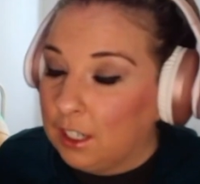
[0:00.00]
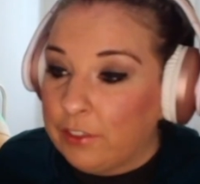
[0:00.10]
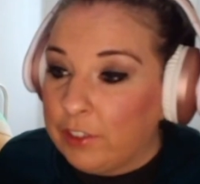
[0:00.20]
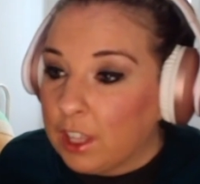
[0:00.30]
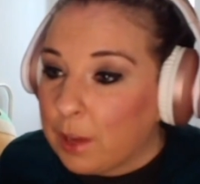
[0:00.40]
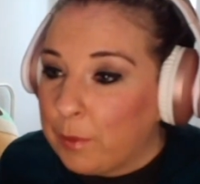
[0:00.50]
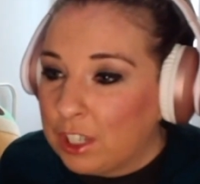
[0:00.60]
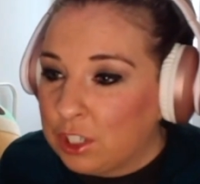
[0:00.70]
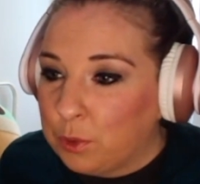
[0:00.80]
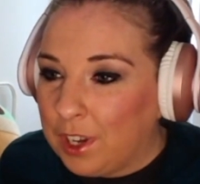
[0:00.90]
I feel like I'm
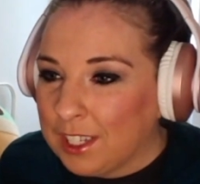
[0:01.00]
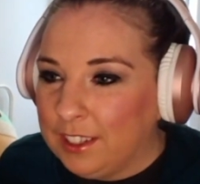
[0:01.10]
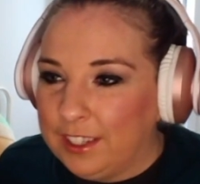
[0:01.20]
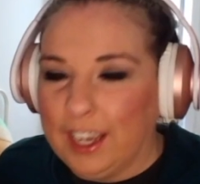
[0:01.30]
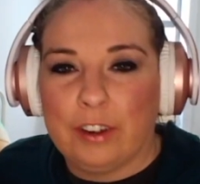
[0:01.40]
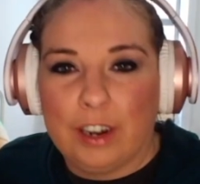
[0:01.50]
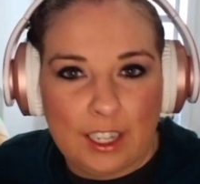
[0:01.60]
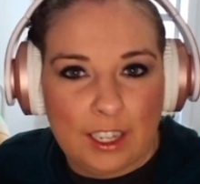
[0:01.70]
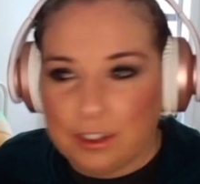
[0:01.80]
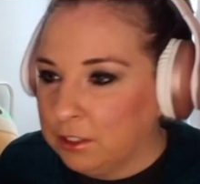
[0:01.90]
watching Walking Dead right
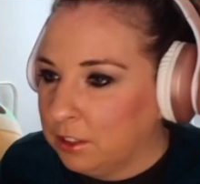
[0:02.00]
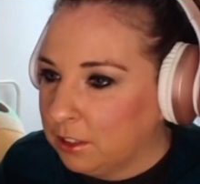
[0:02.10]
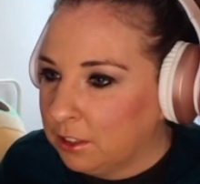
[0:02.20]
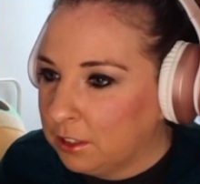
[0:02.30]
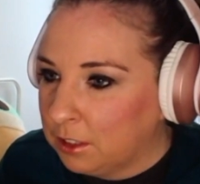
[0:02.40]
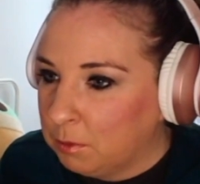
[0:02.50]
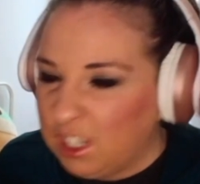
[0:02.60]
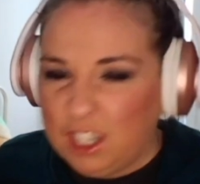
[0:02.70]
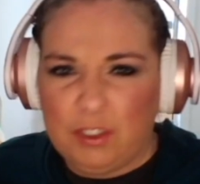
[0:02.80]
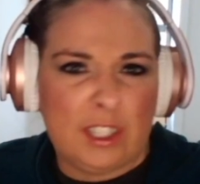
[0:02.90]
now.
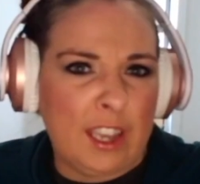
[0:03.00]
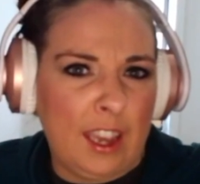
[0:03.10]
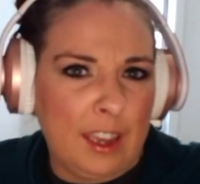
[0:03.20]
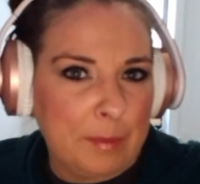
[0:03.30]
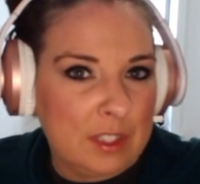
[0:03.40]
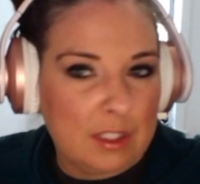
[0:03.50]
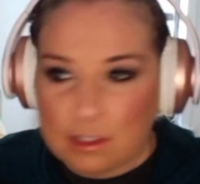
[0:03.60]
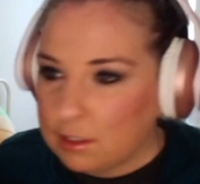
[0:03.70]
Medieval times.